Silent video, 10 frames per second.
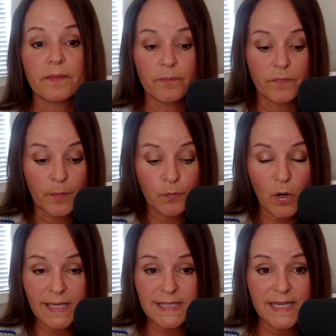The
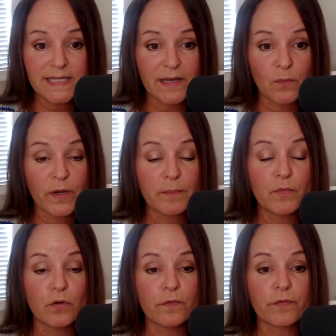process that we
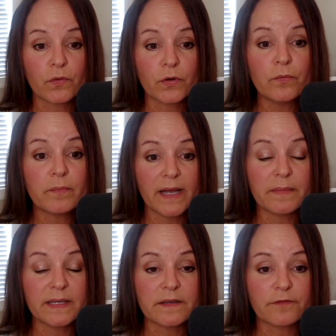move through may
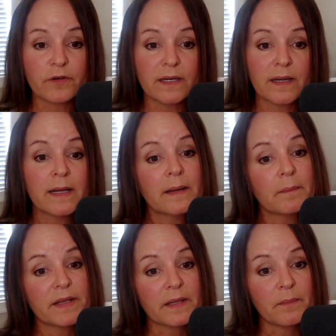be different,
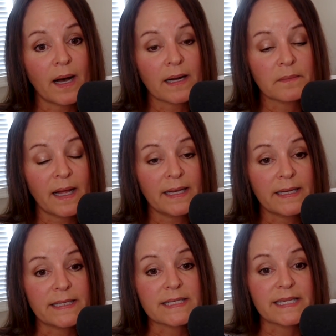but the bottom line
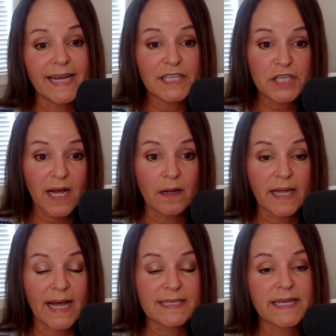is that child
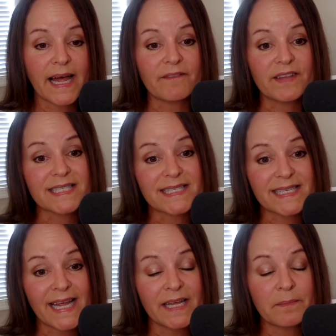has to have the
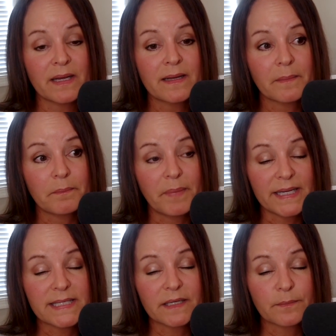same
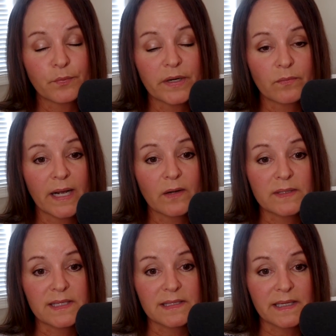basic
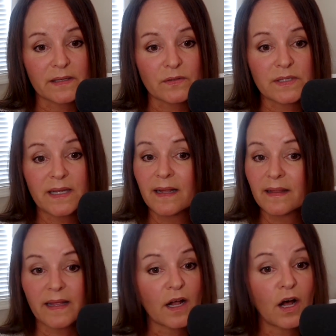prerequisite skills
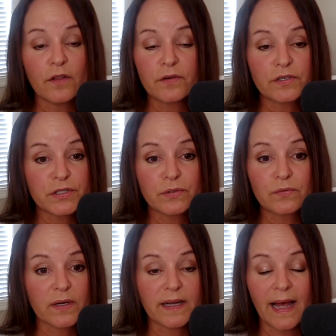that other
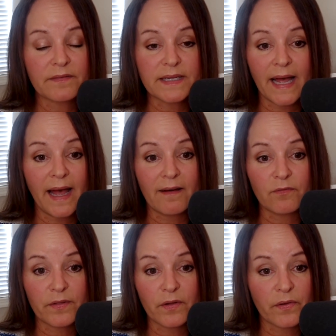children have to have,
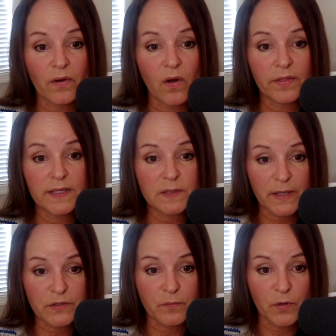whether they're on the
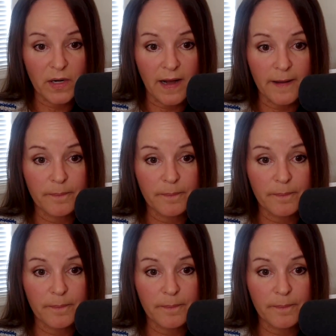spectrum or not.